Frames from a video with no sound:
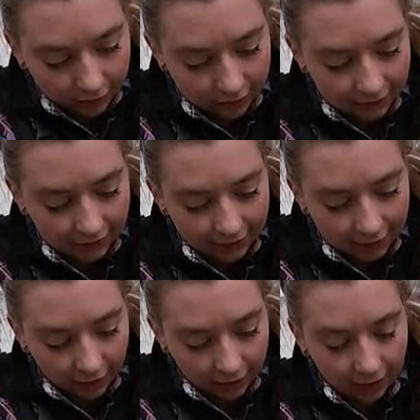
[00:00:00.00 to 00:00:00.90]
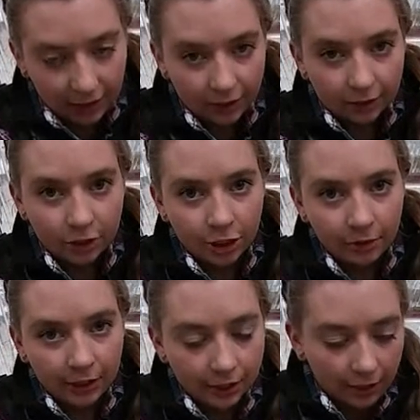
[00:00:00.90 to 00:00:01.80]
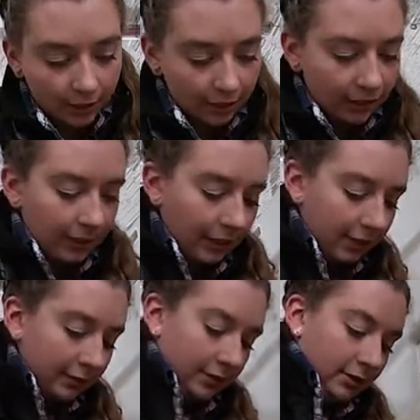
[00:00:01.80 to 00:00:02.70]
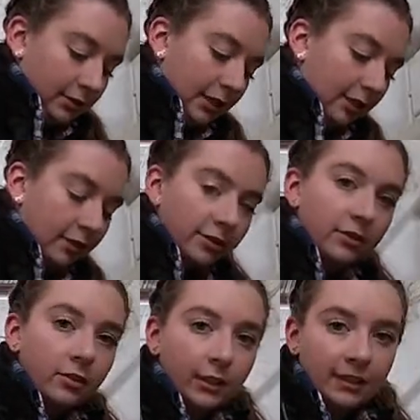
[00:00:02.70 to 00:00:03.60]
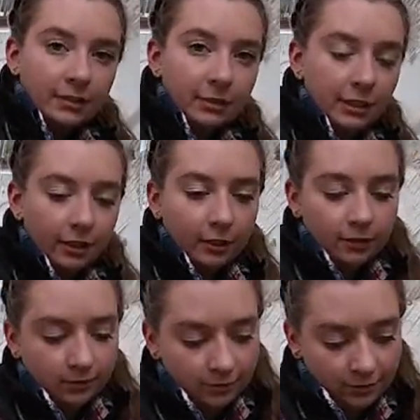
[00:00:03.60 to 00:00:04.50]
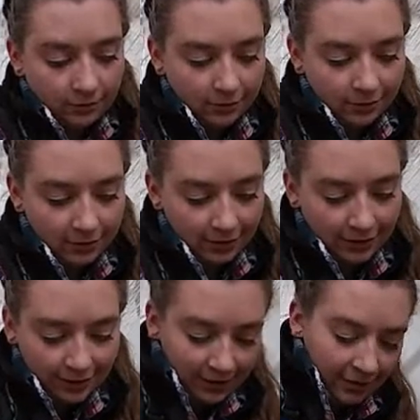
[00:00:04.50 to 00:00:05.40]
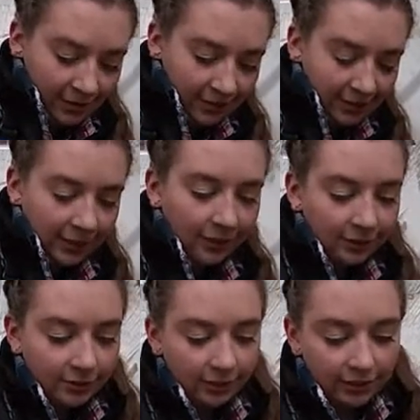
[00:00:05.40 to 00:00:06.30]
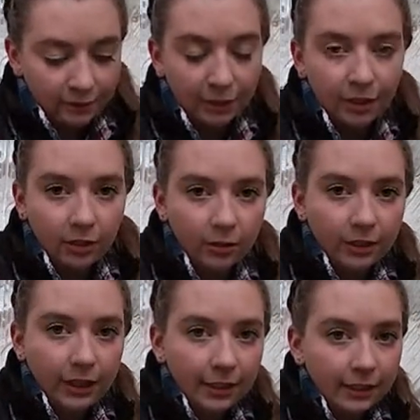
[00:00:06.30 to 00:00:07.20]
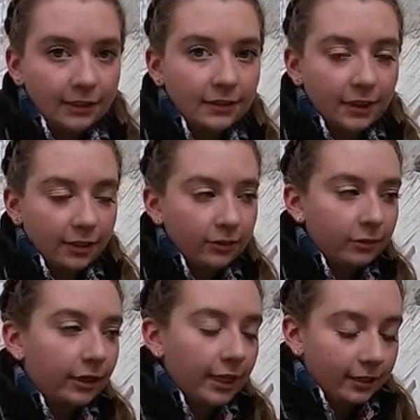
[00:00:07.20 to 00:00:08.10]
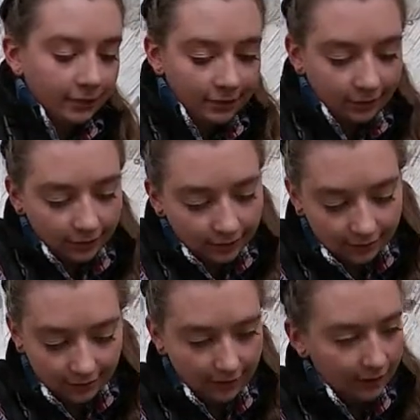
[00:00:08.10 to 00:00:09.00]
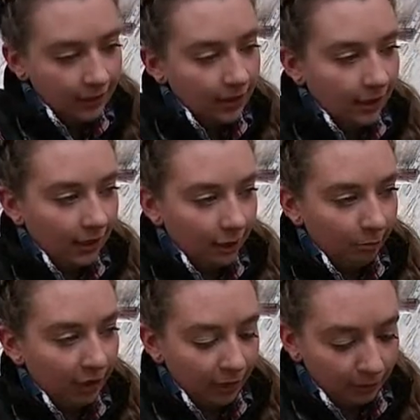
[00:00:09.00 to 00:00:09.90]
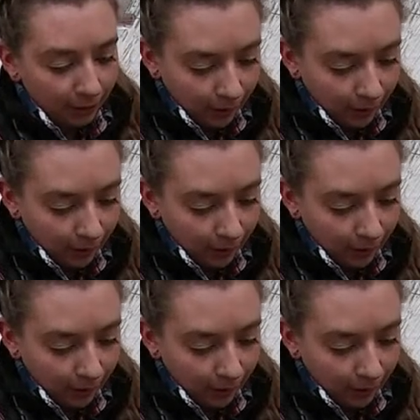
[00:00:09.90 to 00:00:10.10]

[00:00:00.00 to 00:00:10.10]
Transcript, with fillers: She's gonna start kind of chewing on it, and that also lets me know. Ah. That also lets me know that it's down the right uh, pipe.